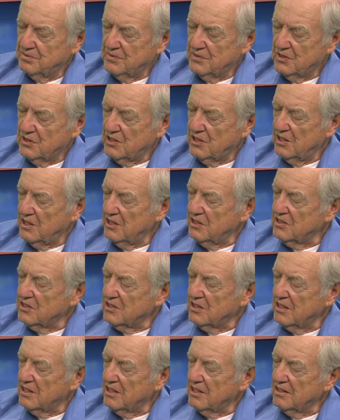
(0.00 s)

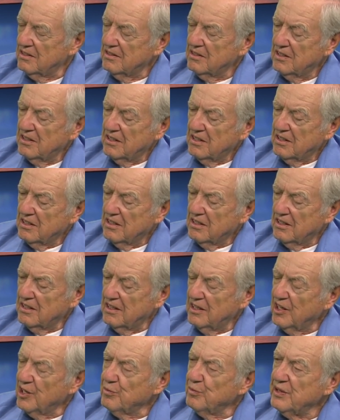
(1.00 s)
city's uh, uh,
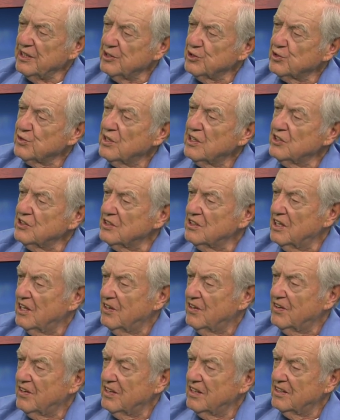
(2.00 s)
administration
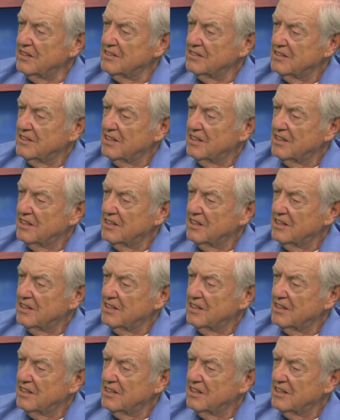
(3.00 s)
area.